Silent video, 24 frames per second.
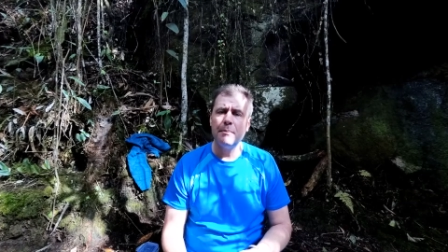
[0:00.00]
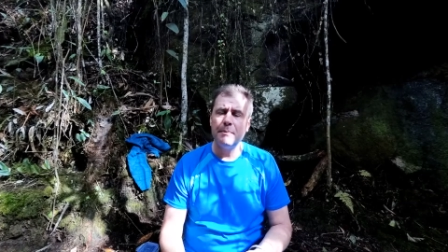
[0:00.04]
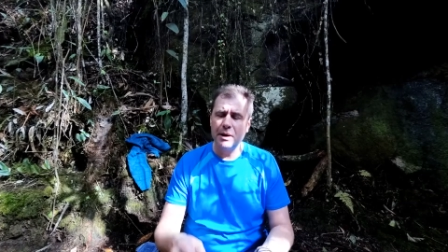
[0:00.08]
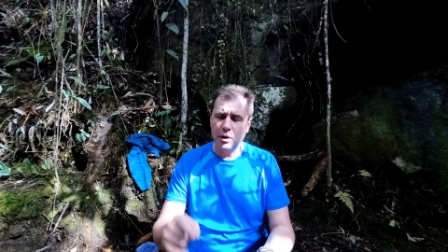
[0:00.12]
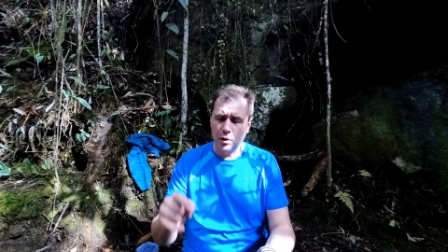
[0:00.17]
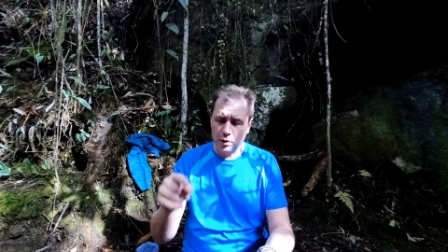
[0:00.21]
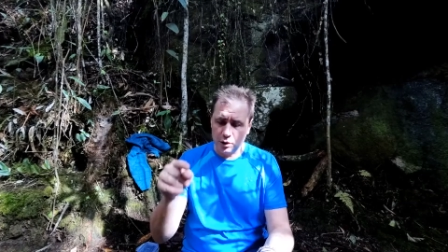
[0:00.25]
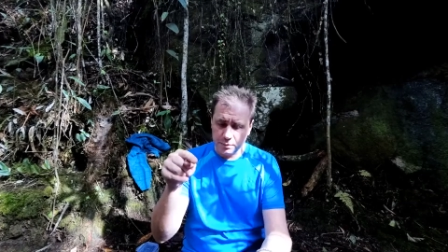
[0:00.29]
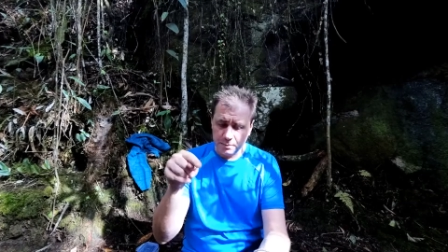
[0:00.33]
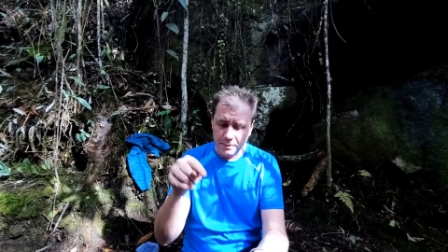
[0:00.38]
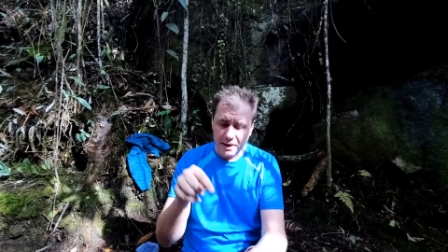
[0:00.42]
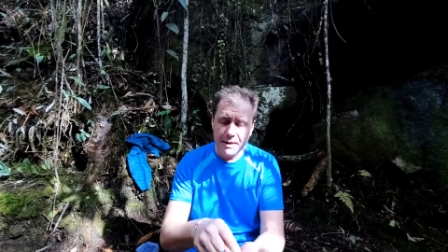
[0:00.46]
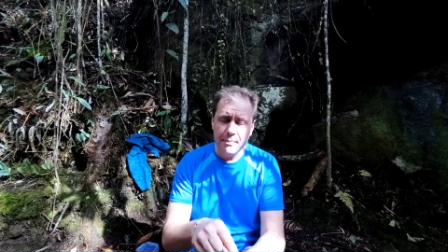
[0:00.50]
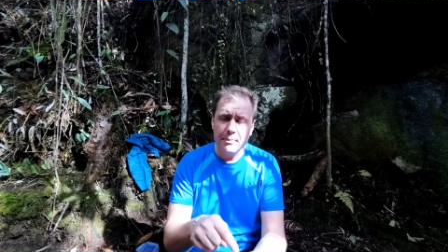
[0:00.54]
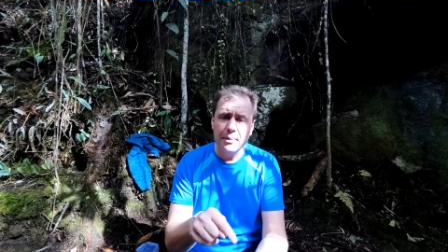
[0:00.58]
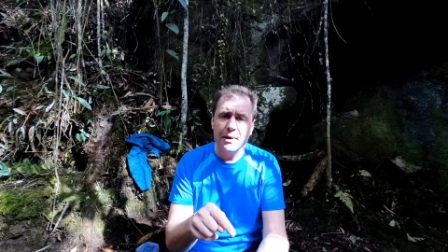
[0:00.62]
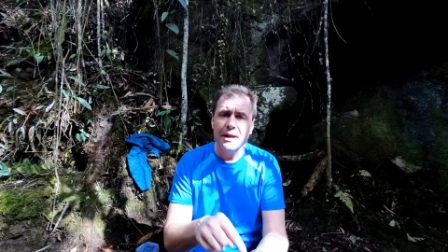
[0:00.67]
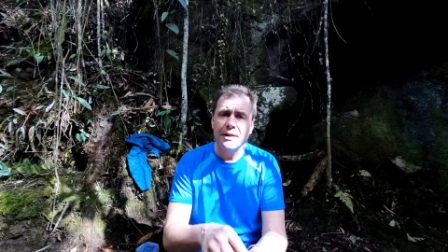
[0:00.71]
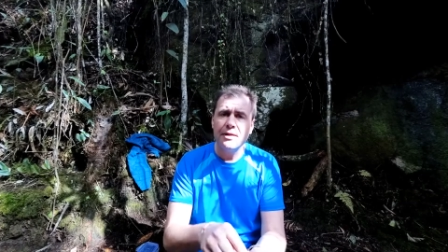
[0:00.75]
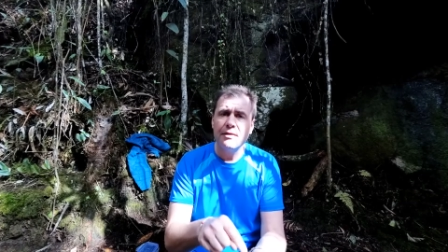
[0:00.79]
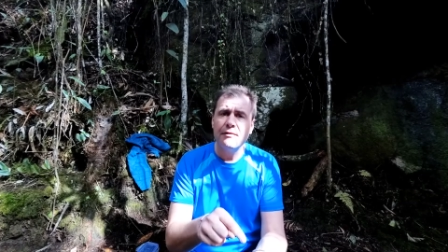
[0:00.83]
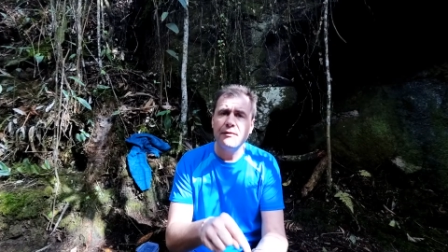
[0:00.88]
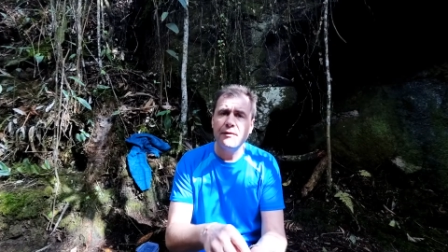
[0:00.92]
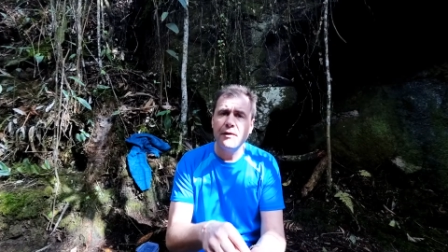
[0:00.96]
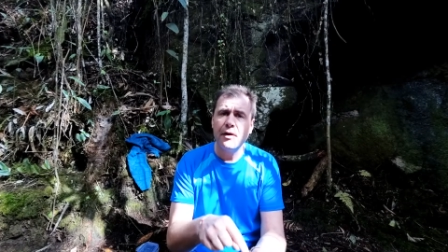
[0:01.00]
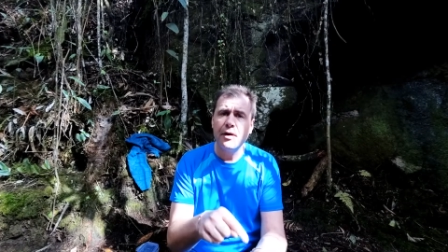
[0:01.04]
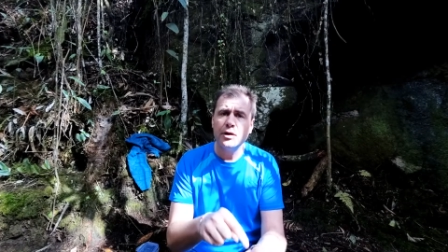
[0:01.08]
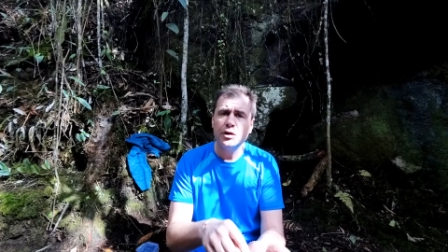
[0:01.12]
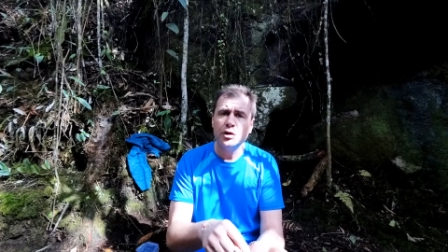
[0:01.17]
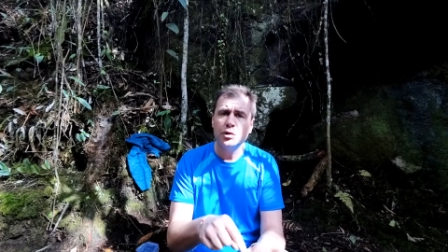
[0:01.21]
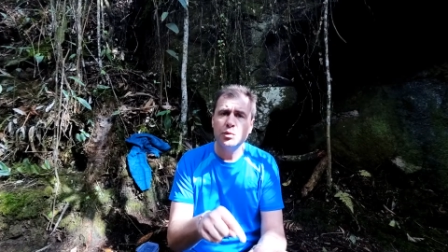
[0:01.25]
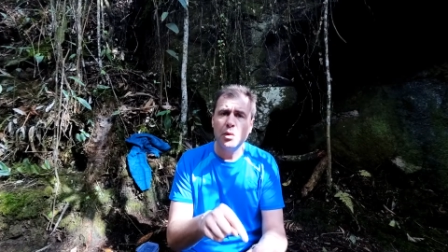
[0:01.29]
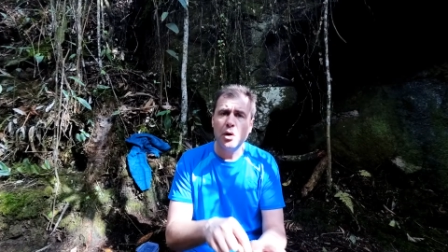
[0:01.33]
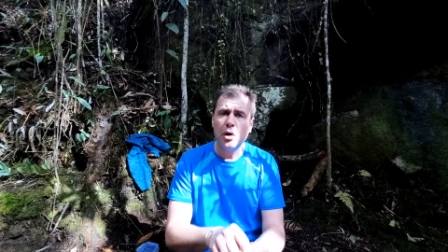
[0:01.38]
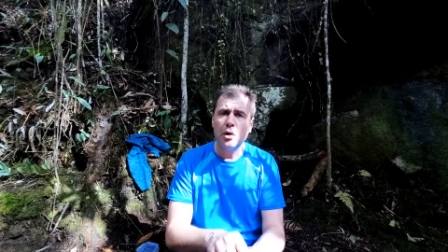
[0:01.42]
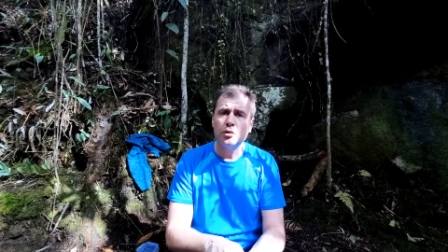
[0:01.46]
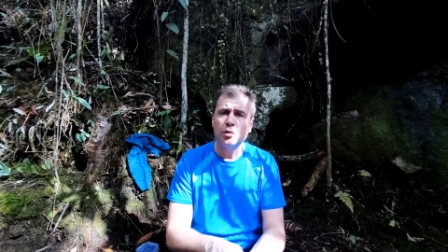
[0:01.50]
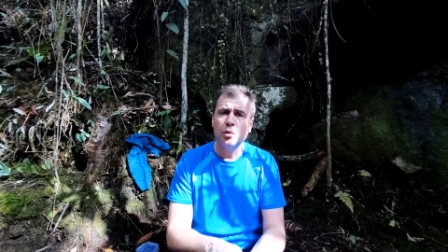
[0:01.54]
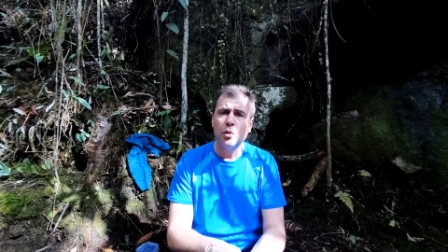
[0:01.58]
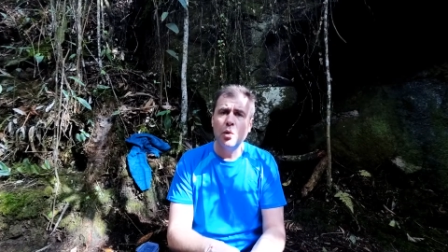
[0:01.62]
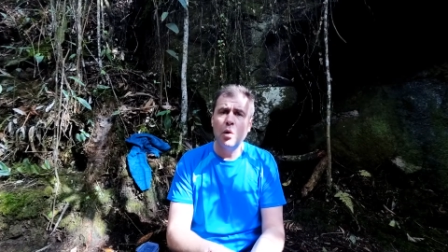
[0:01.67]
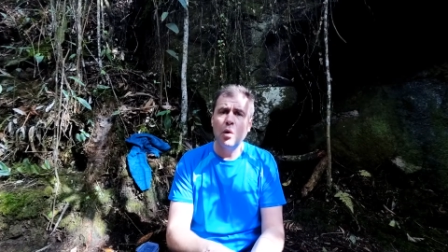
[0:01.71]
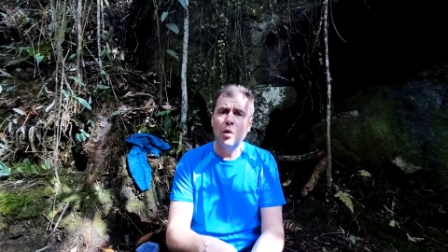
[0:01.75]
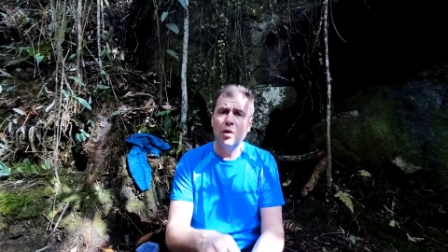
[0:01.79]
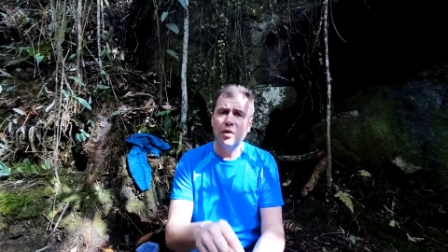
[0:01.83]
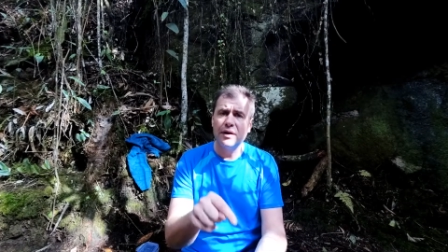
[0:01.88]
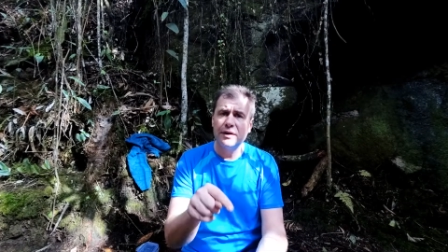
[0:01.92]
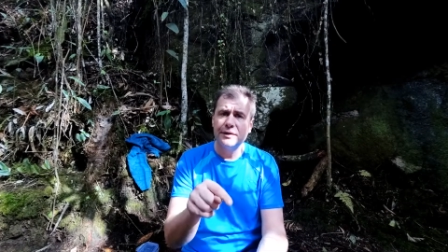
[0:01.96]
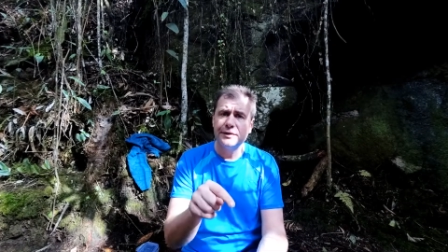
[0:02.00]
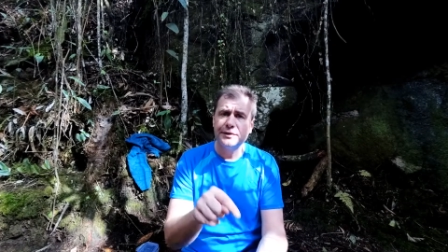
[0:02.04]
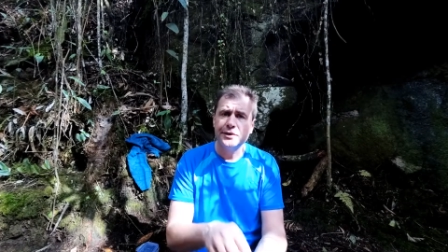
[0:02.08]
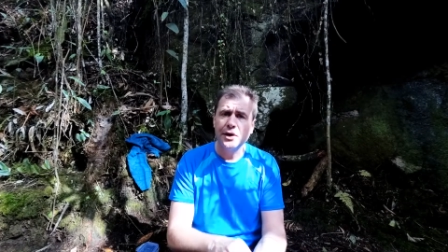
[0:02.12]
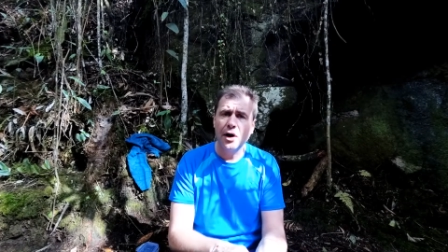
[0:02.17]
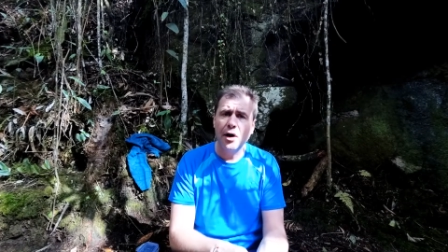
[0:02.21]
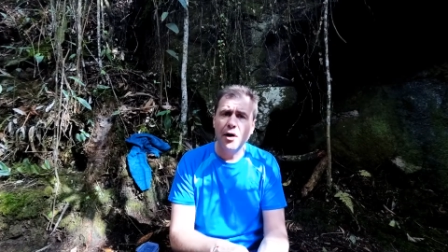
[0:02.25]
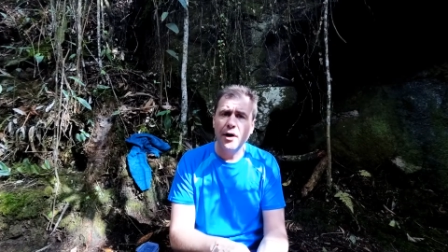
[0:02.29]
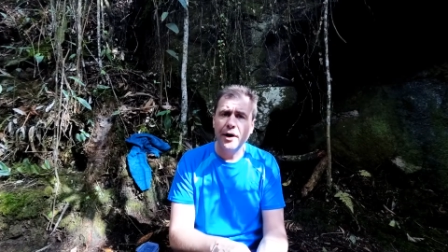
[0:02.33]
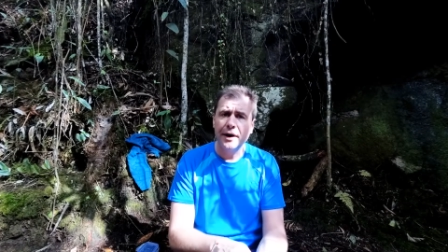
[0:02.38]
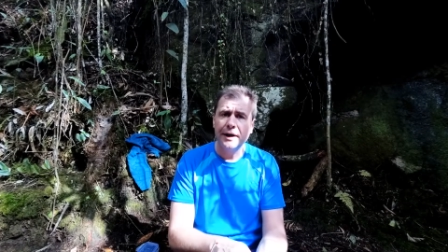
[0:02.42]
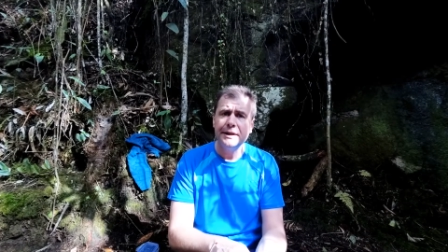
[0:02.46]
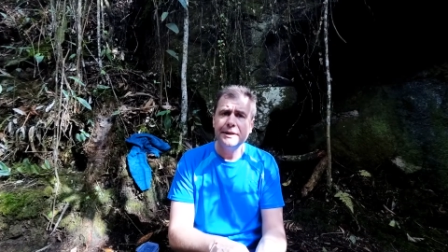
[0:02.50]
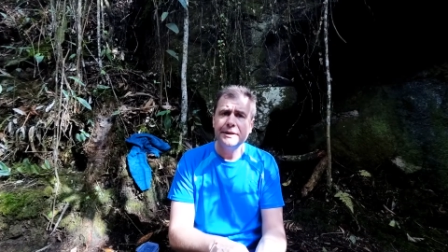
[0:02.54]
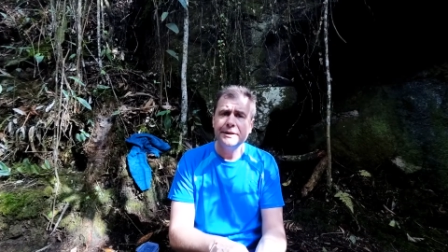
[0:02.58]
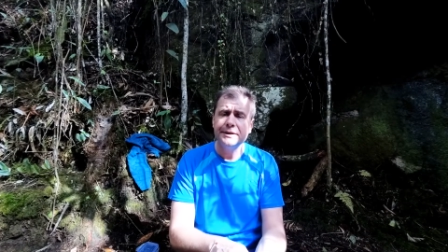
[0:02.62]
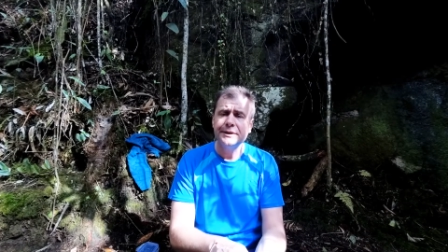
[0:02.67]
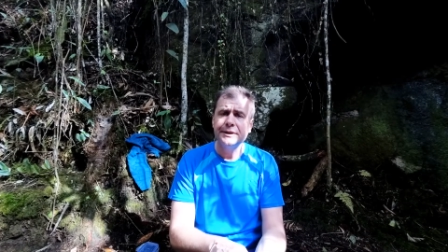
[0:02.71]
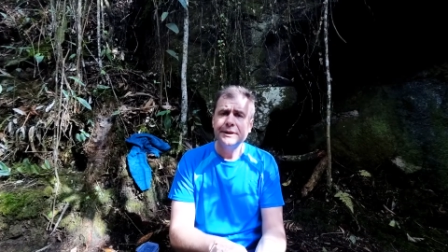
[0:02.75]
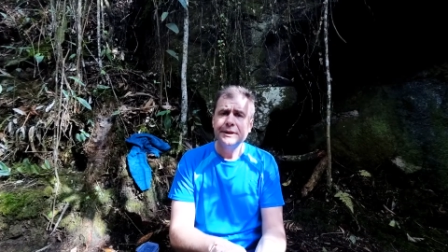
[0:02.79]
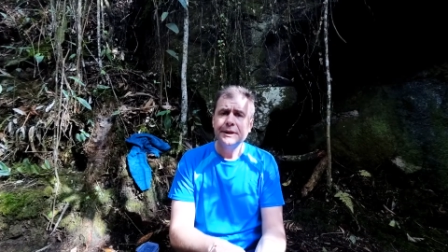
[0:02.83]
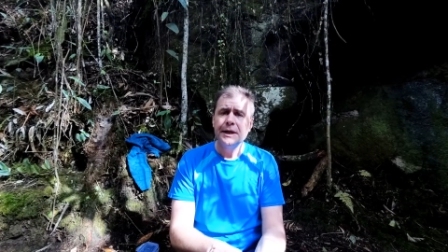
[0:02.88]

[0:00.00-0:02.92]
Because people in the First World War that died